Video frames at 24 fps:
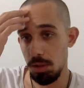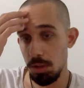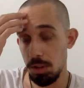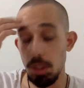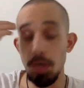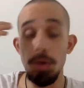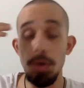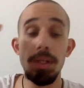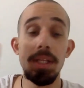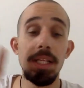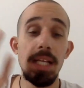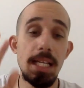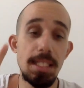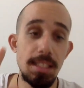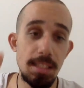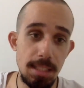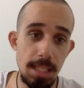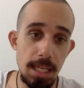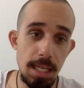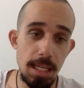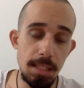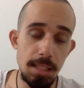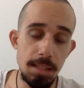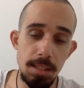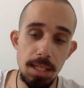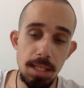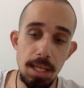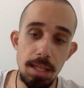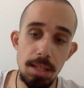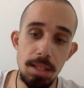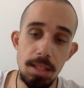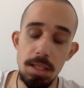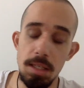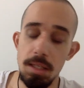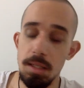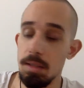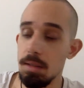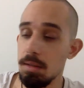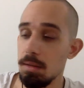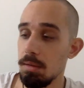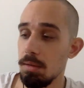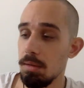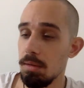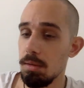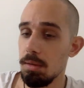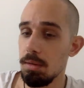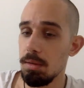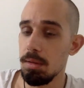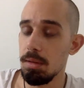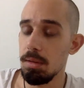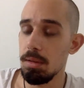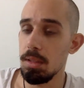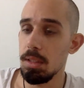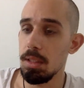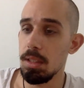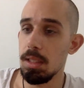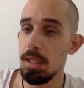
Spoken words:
currently, as it stands, the